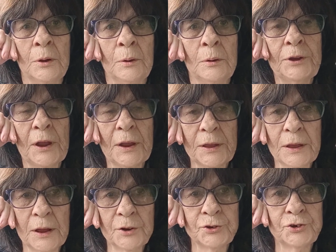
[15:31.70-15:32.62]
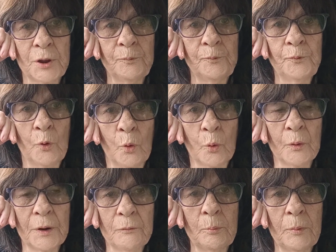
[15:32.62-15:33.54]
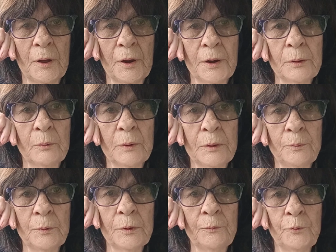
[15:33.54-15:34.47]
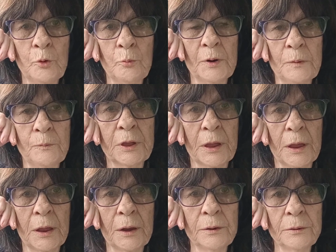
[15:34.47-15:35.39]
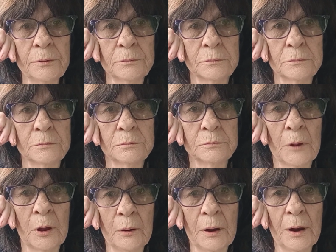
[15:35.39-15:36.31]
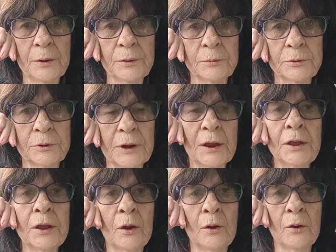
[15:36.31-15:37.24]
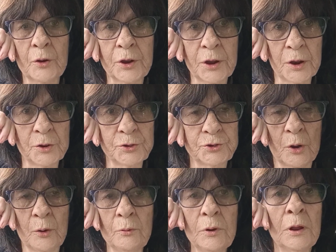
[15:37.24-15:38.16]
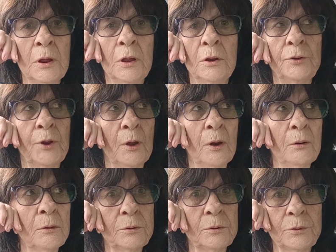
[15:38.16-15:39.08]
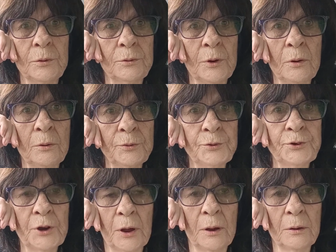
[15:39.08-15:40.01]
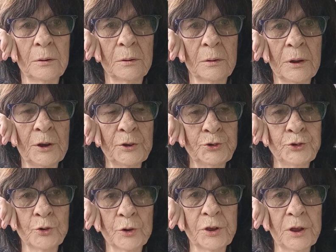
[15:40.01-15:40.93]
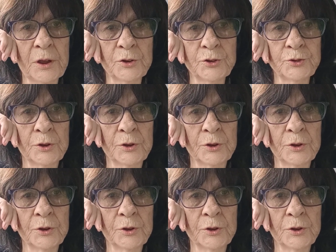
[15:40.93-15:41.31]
take that step forward, everybody, if you believe you can. All right, take care of your kids. Don't don't let your kids